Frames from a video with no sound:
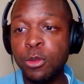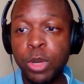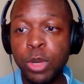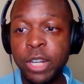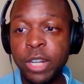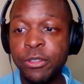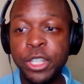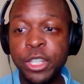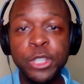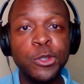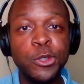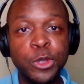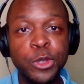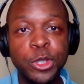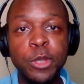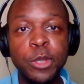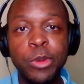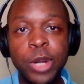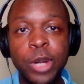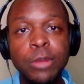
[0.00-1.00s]
whatever
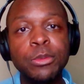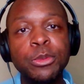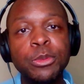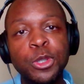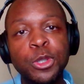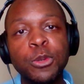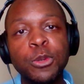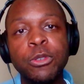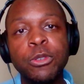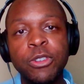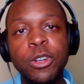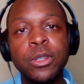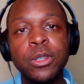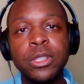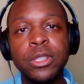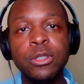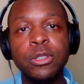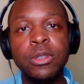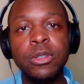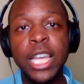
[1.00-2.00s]
historicity problems you're referring
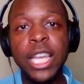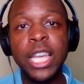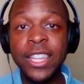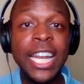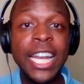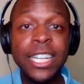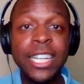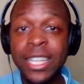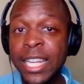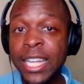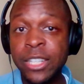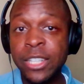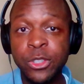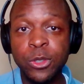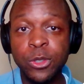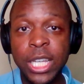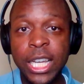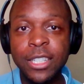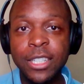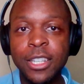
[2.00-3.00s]
to and then i can answer
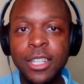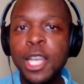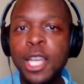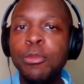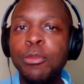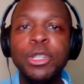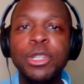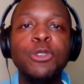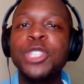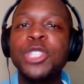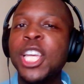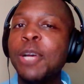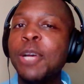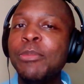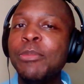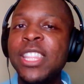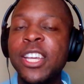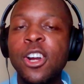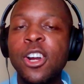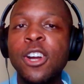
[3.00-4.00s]
that but don't tell me
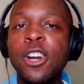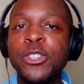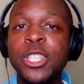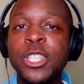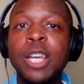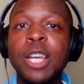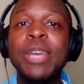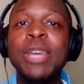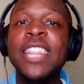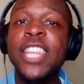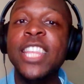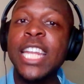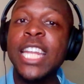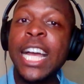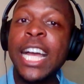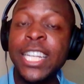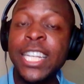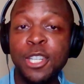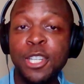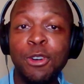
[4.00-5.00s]
there are some and then i
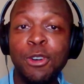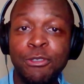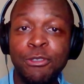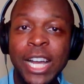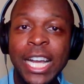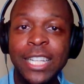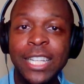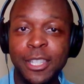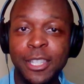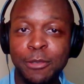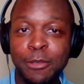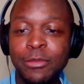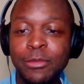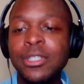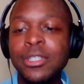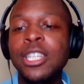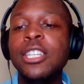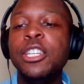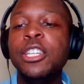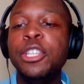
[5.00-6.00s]
need to go find them
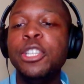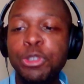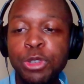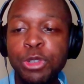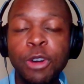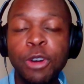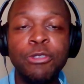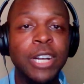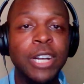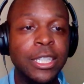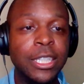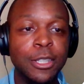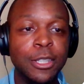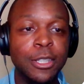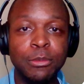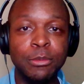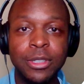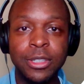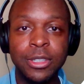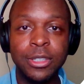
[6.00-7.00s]
you go find them
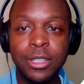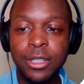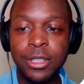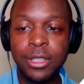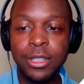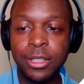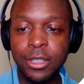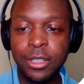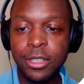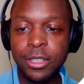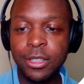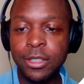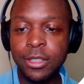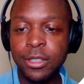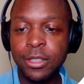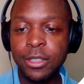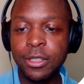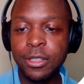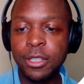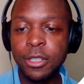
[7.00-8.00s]

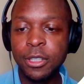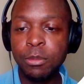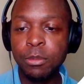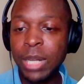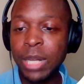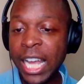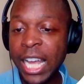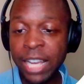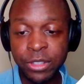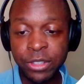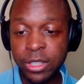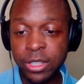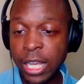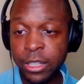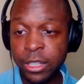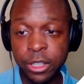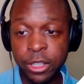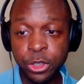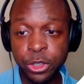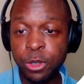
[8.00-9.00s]
but i haven't I,
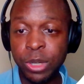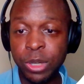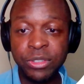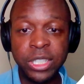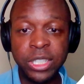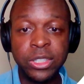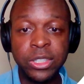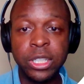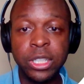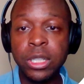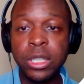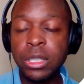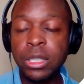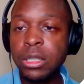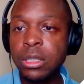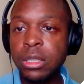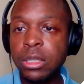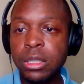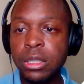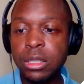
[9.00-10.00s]
there's no evidence here
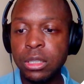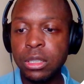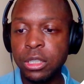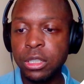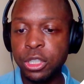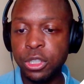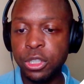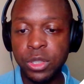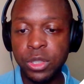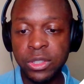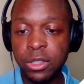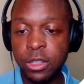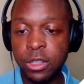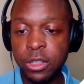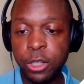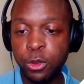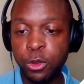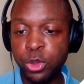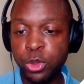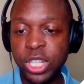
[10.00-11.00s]
you didn't
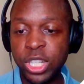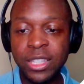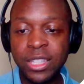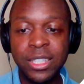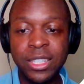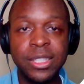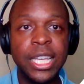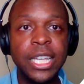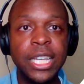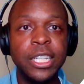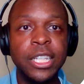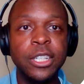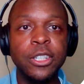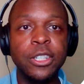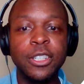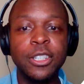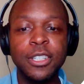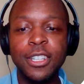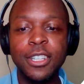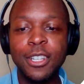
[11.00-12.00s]
there was nothing said here
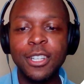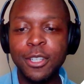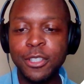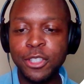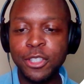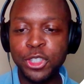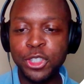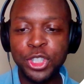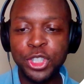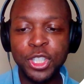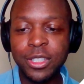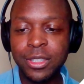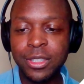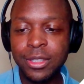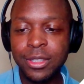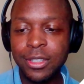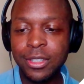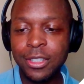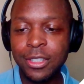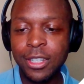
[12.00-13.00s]
just just
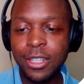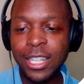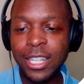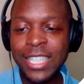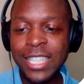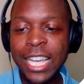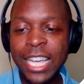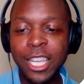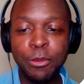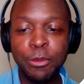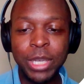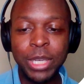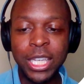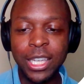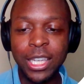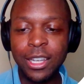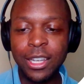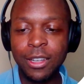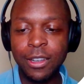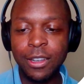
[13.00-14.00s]
attacking me
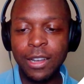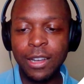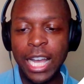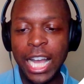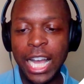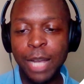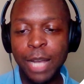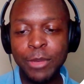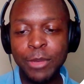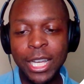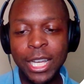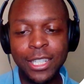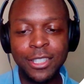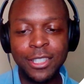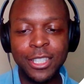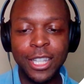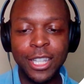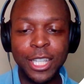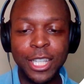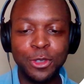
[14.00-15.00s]
i'm not
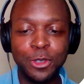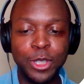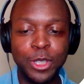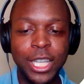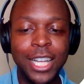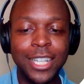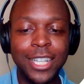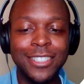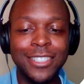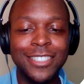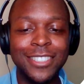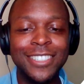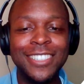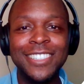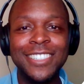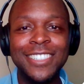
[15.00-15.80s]
intellectually honest